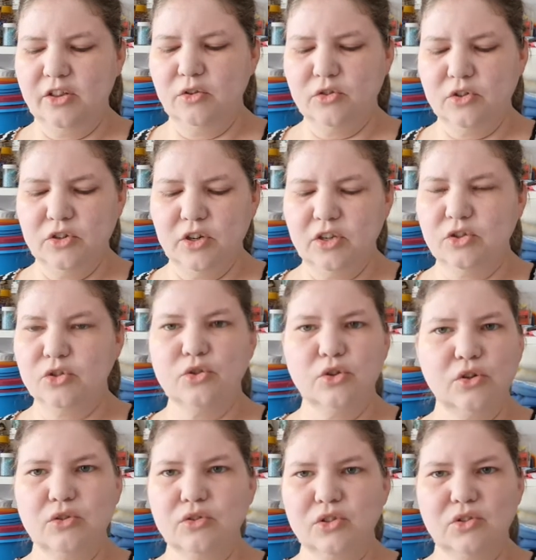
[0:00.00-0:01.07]
Those are not
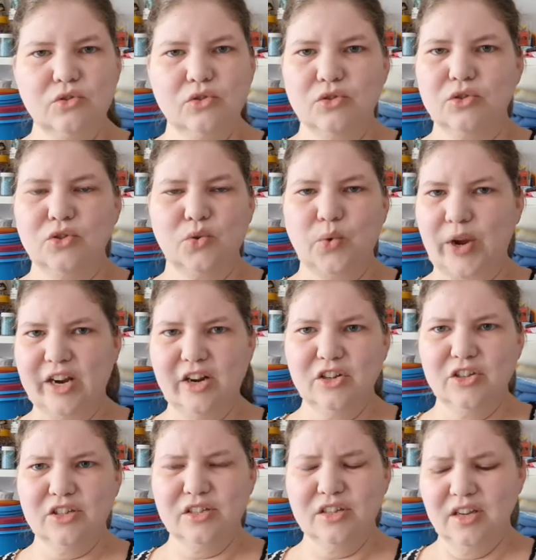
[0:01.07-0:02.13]
circles, those are
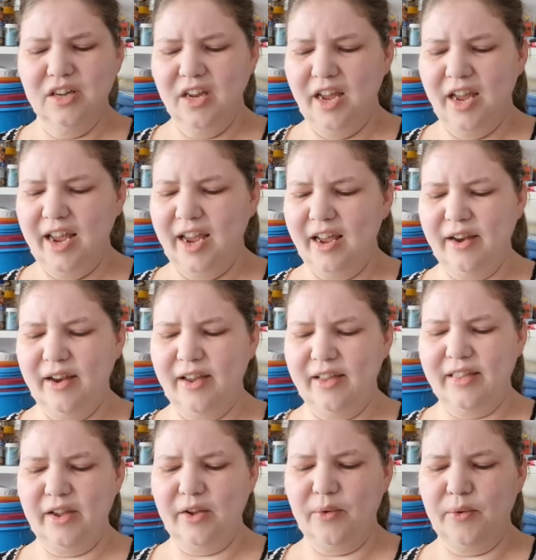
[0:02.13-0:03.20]
squares. And,
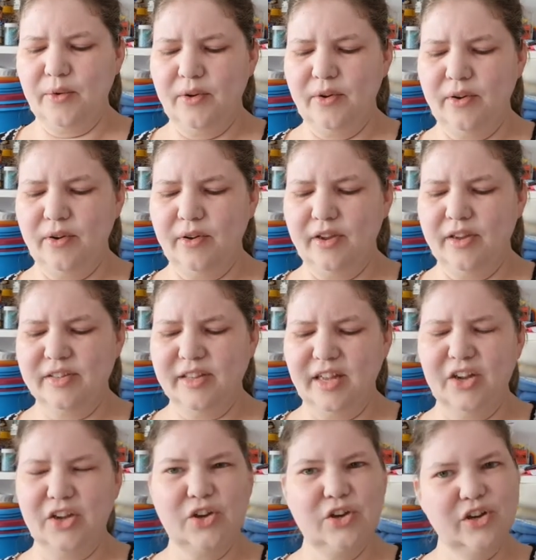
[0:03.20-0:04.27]
like, is that
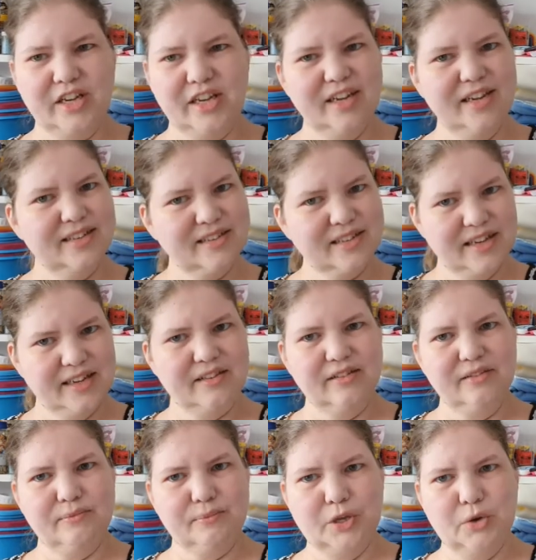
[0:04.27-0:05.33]
a cookie as like
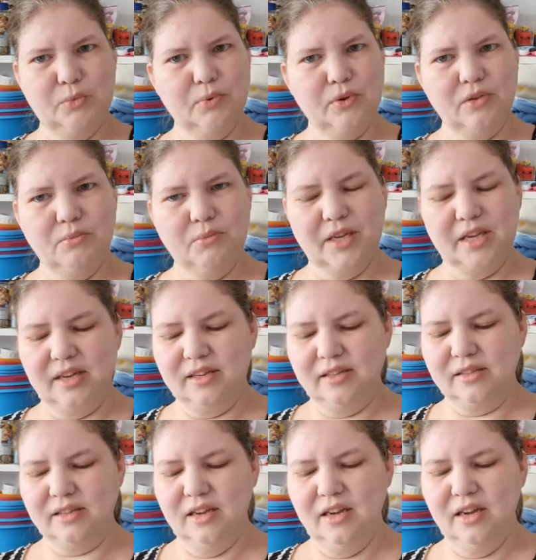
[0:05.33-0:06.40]
the pupil?
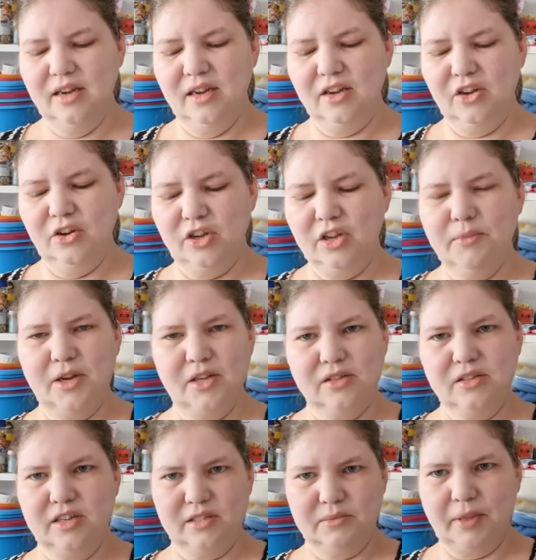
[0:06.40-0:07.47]
Because Cookie
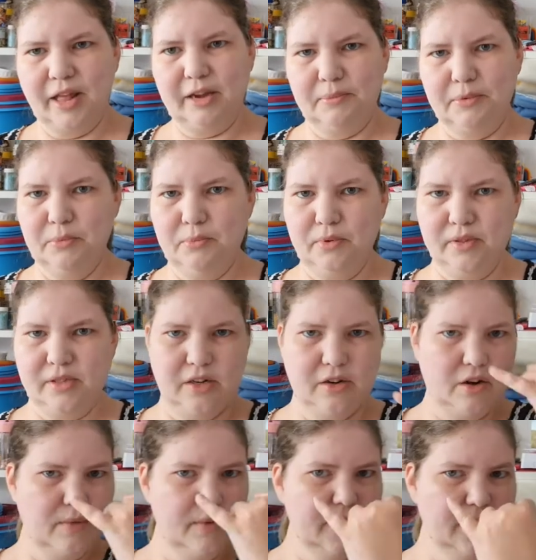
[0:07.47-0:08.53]
Monster has black pupils that are
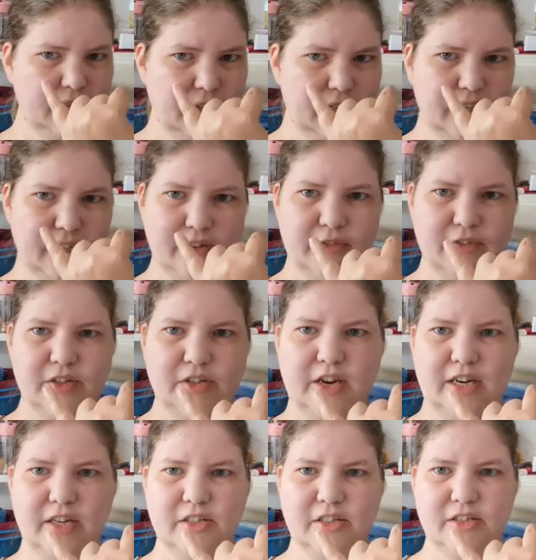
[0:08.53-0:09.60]
always looking in different
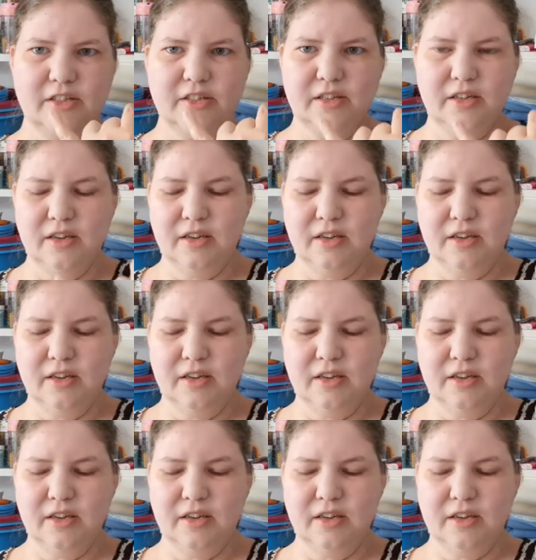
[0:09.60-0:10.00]
directions.